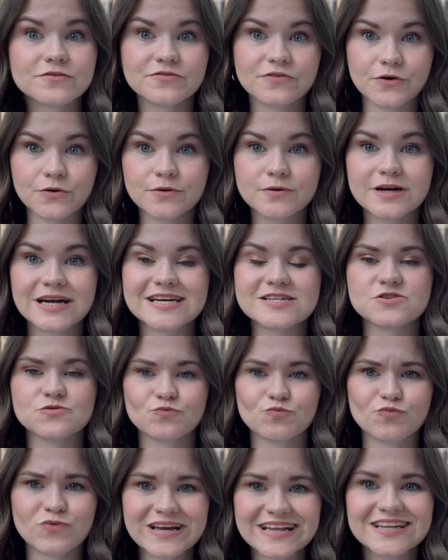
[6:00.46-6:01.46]
food is
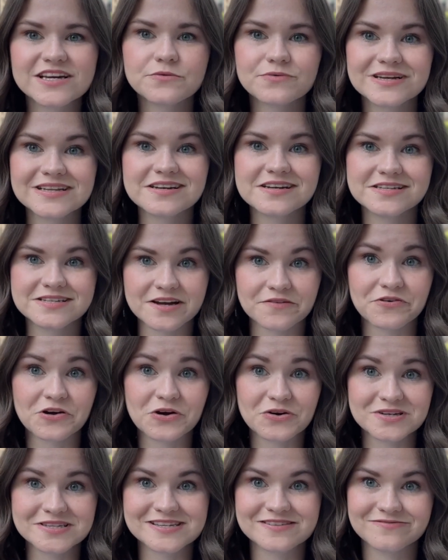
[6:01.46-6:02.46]
really
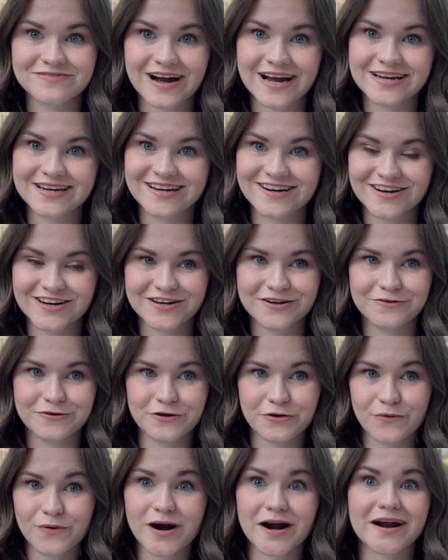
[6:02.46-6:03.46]
difficult to find here in New
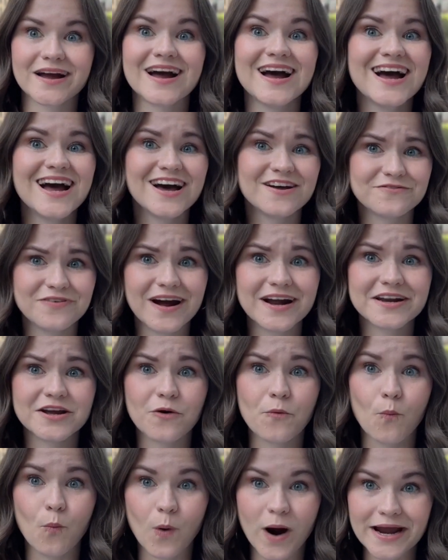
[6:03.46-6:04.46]
York, and
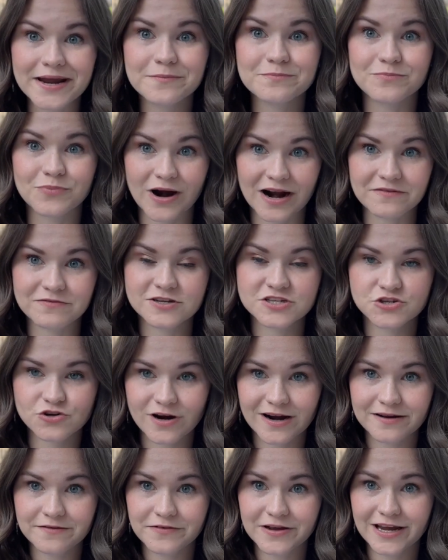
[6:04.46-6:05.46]
finding white breakfast
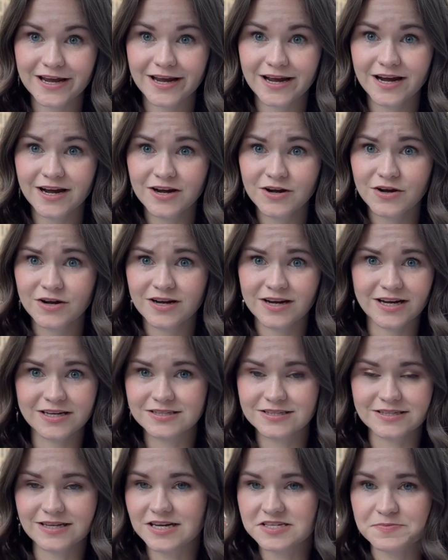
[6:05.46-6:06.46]
gravy,
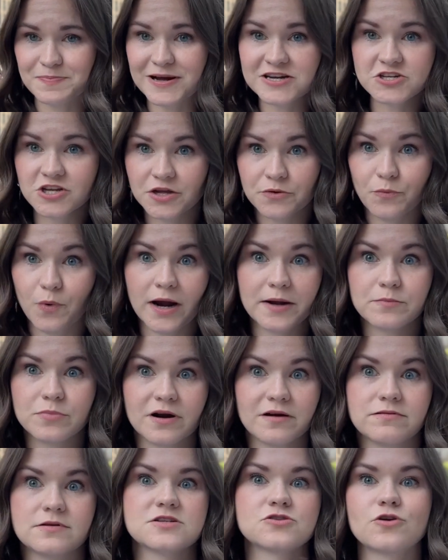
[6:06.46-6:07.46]
especially white
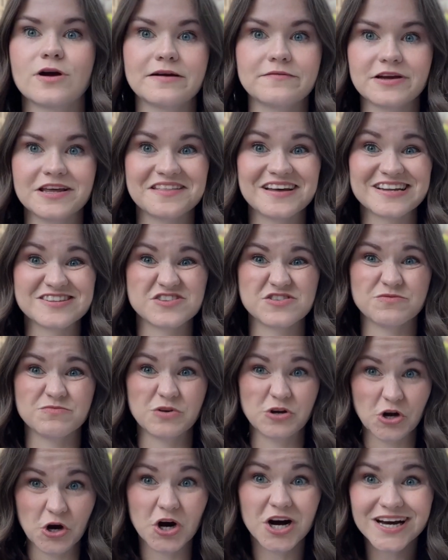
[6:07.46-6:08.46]
breakfast gravy that's
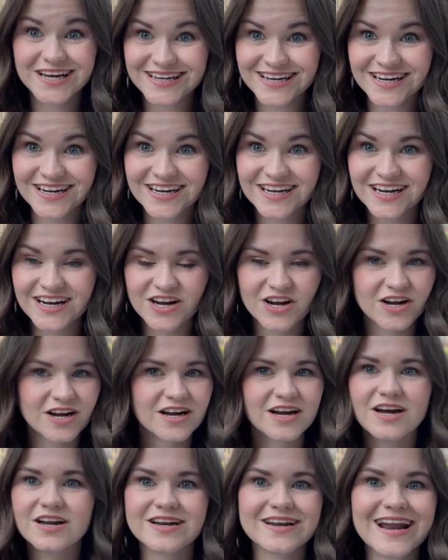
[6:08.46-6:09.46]
good,
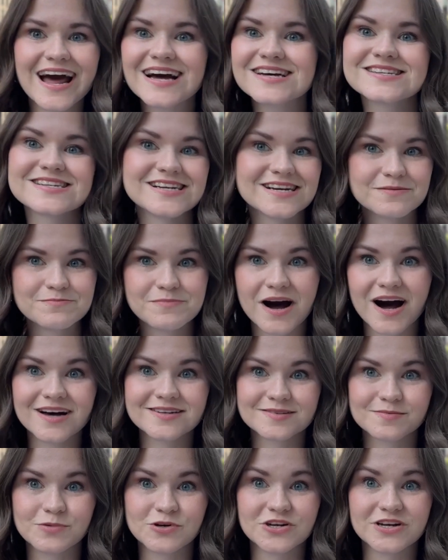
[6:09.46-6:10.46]
next to
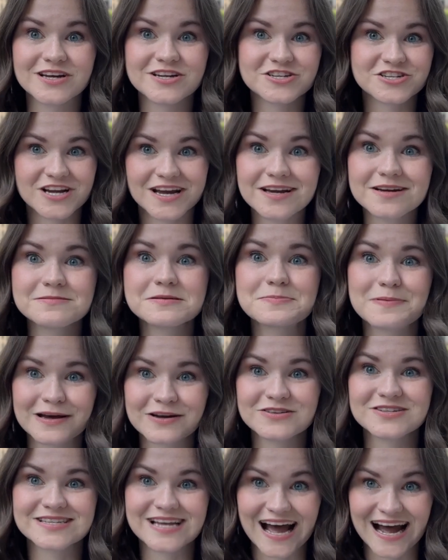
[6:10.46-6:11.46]
impossible, and Jacob's
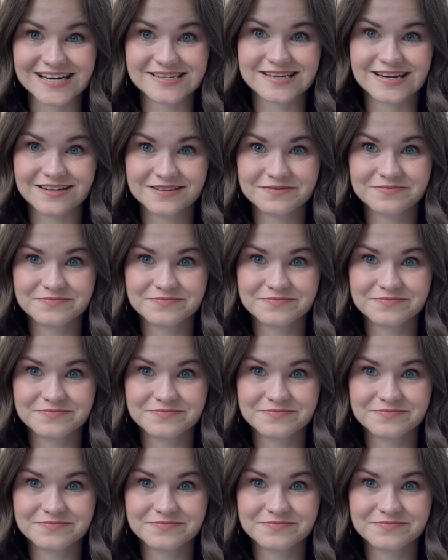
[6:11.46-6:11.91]
Pickles has it.